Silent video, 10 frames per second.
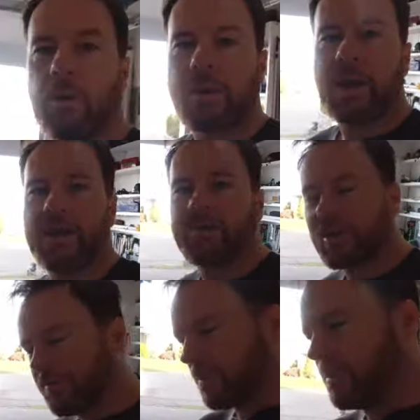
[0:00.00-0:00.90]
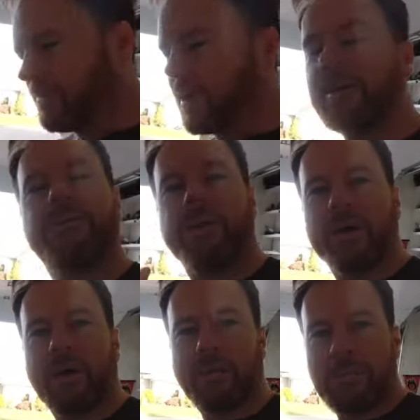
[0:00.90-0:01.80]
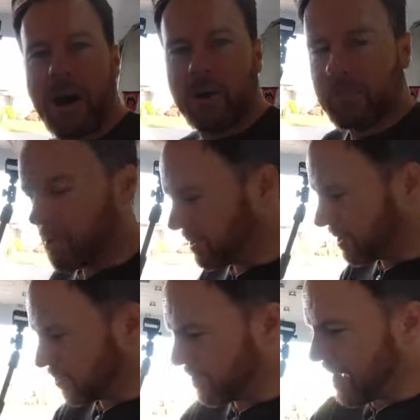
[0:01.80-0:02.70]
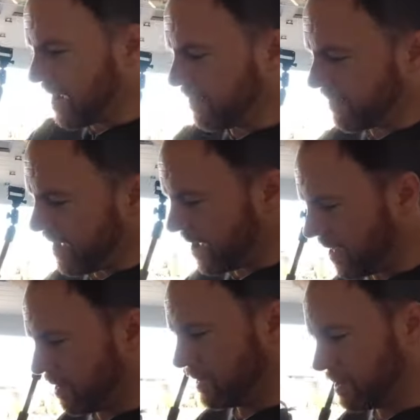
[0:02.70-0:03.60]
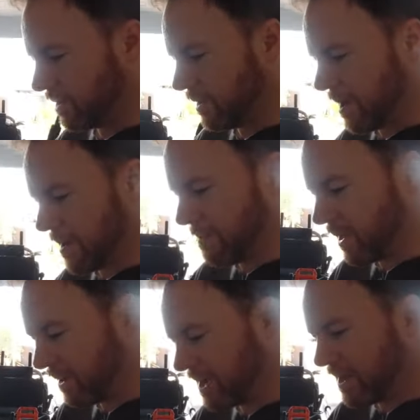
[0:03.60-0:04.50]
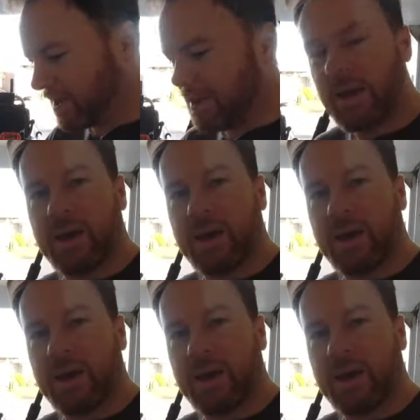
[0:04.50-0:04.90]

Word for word: Okay, starting from the very front of the bow of the boat here, we have a little uh, Pelican,